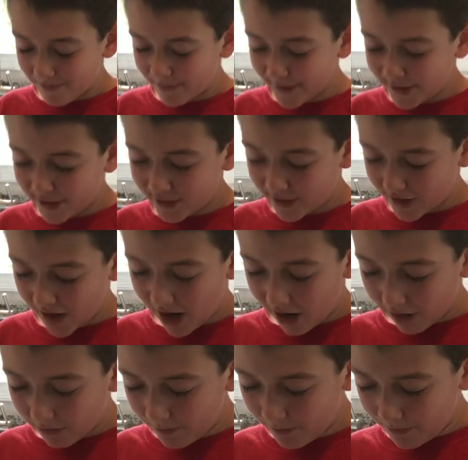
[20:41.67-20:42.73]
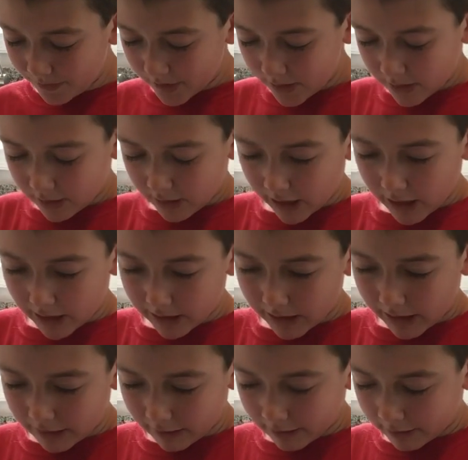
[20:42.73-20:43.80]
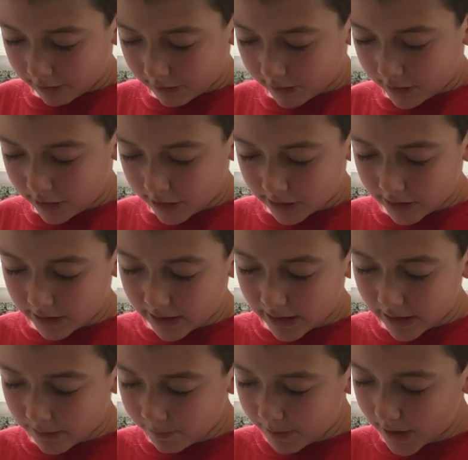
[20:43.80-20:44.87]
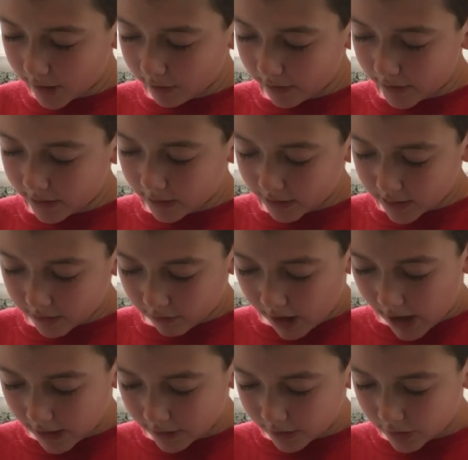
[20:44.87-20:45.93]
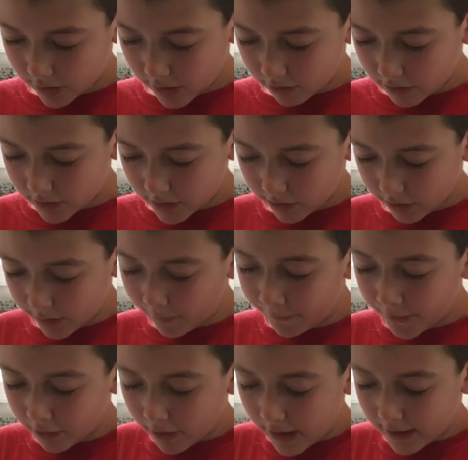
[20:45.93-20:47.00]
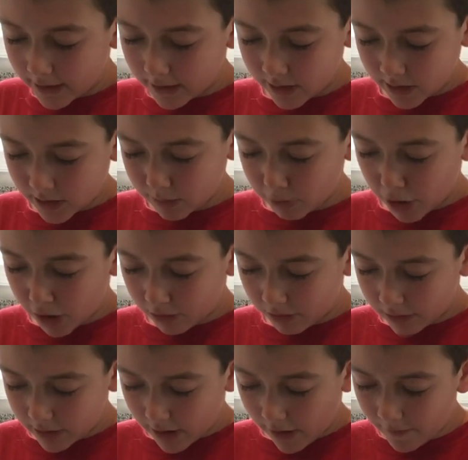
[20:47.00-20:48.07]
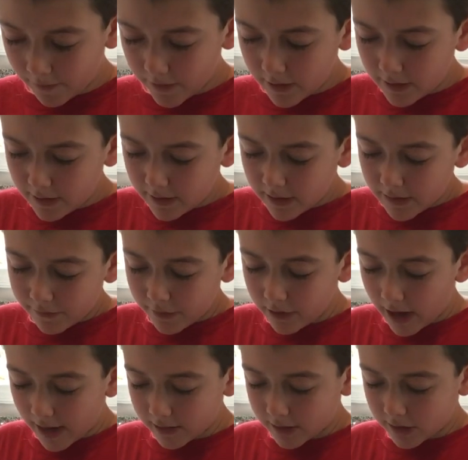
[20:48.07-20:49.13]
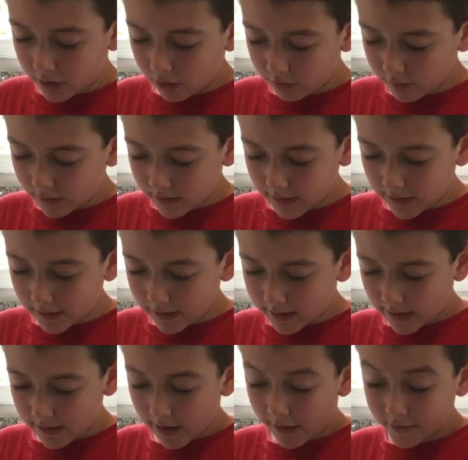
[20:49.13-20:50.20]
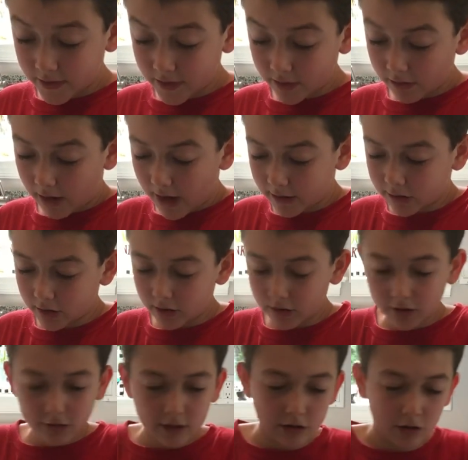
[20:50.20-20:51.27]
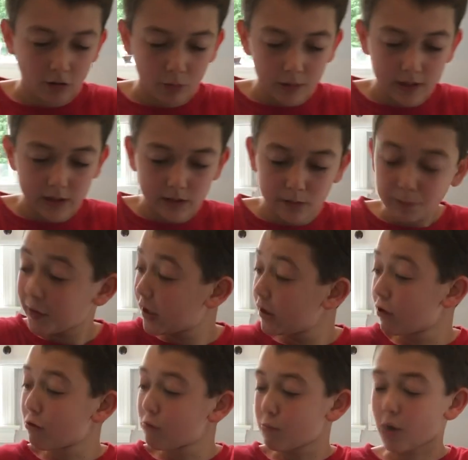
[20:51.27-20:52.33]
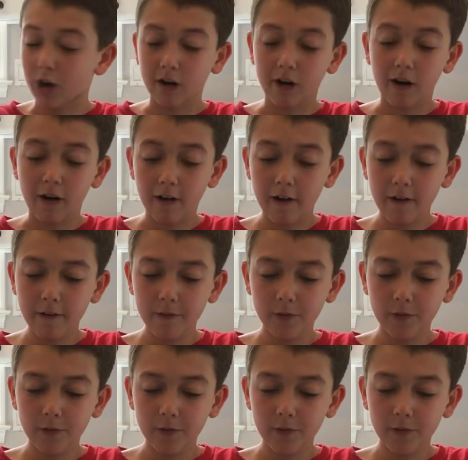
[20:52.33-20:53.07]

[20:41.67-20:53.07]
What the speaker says: So just keep peeling the cilantro until you feel like it's small enough. If you guys don't think it's enough cilantro, you can always peel more off.